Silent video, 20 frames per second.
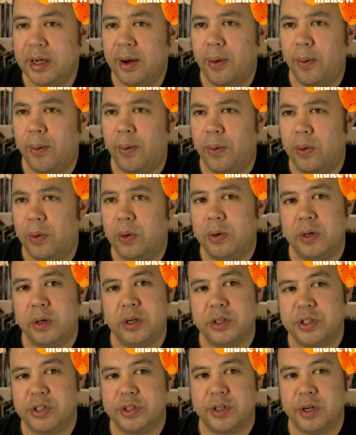
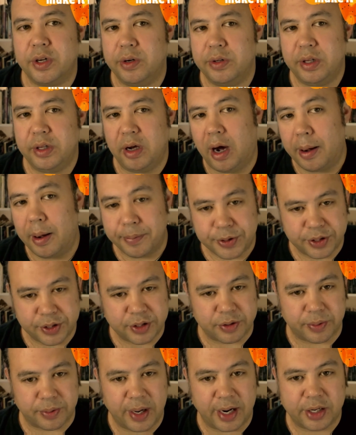Or to go the opposite
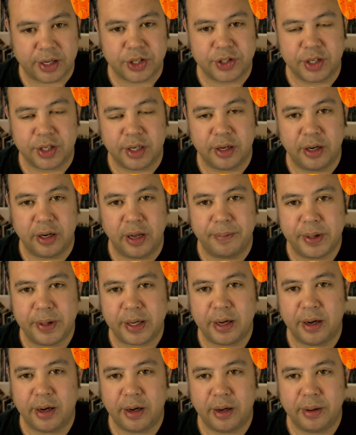direction and
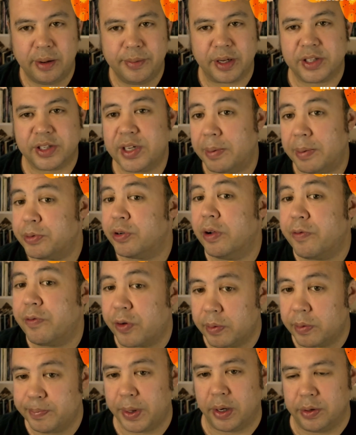become exceptionally
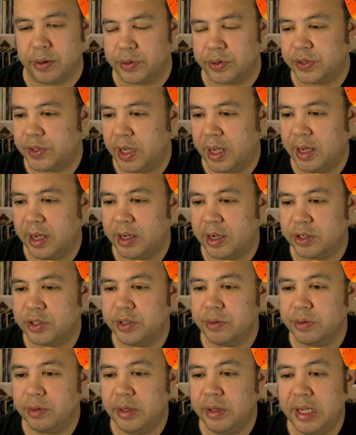verbose and
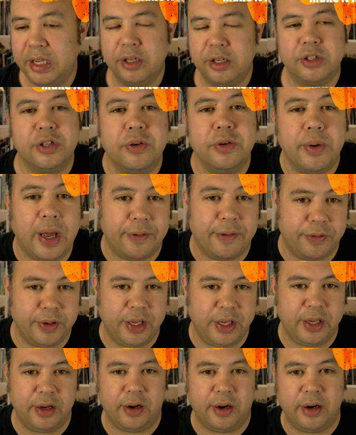to lean too
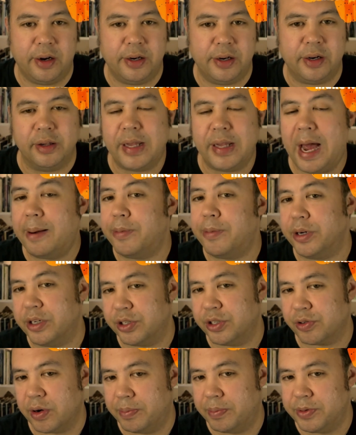heavily on elaborate
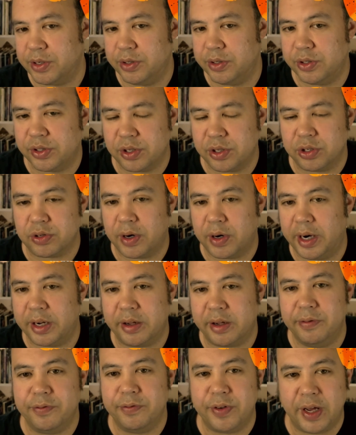descriptions to try to
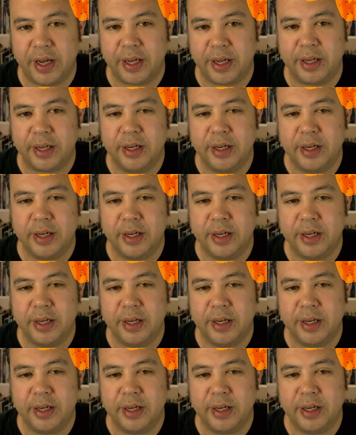convey